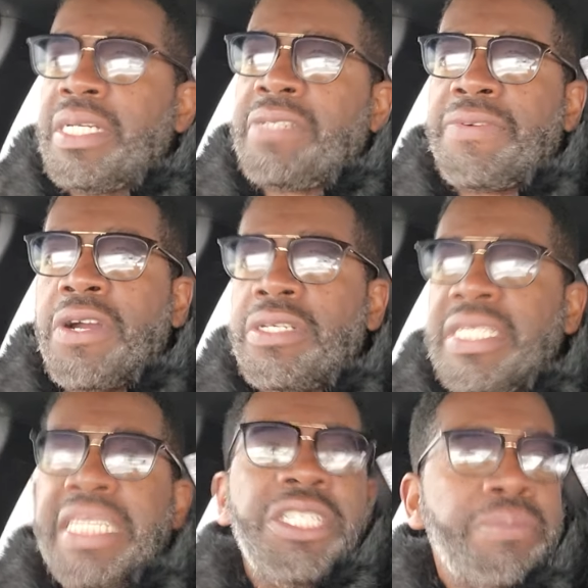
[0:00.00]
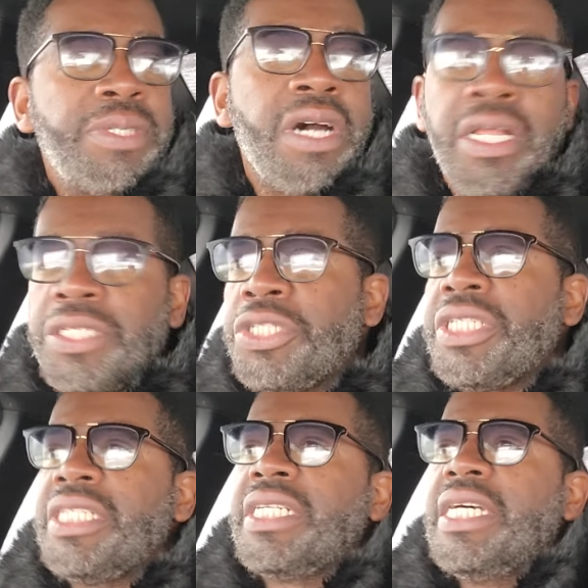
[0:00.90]
as far as
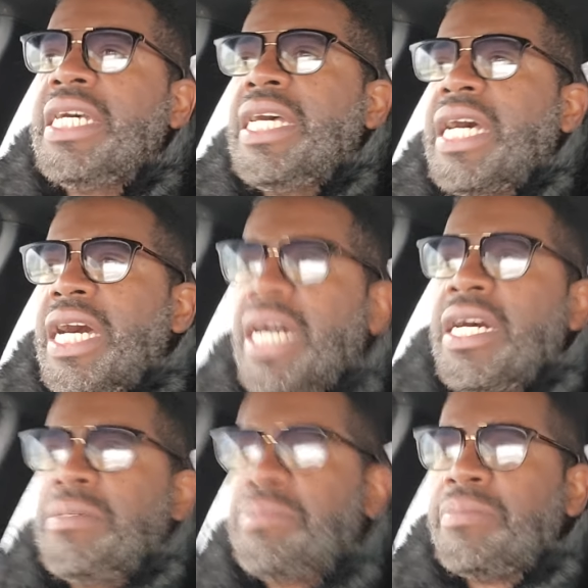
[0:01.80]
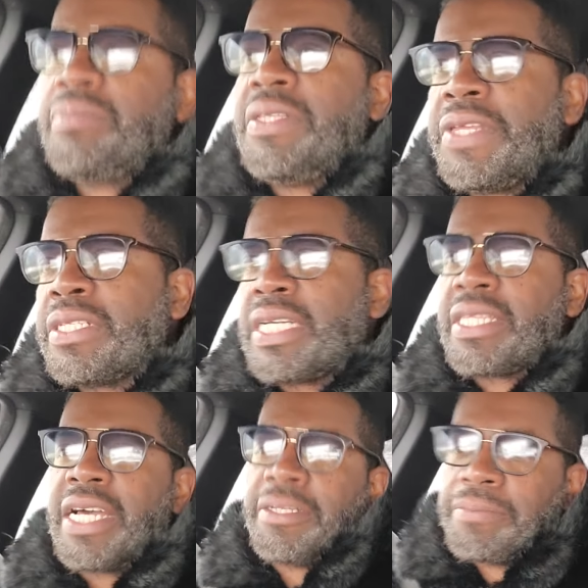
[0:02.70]
Egyptology, things
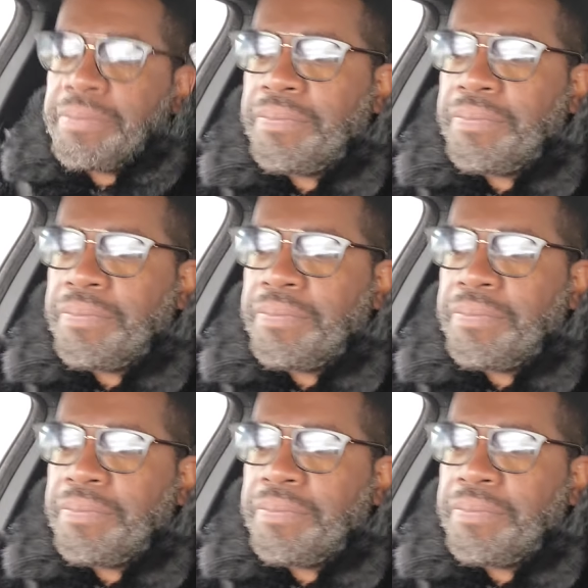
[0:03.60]
like that.